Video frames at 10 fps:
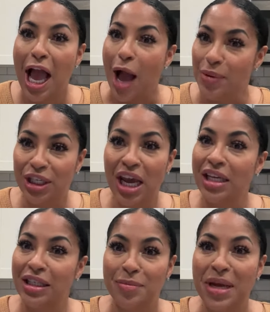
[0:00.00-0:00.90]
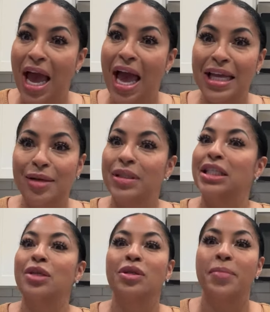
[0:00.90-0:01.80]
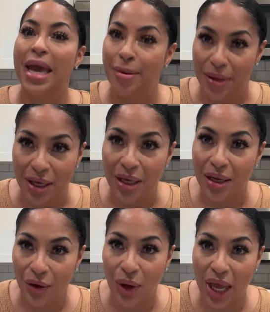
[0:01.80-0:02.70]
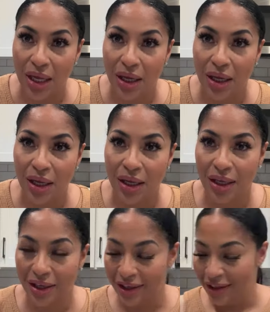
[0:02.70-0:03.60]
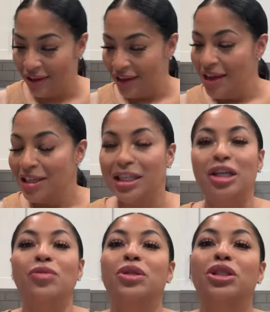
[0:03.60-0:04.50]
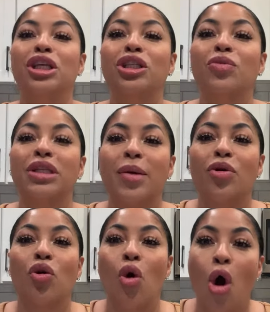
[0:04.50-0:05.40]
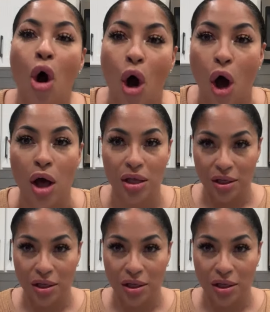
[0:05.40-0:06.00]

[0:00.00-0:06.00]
I've been chasing behind him since he was a baby, okay? Since he was, since he was able to crawl.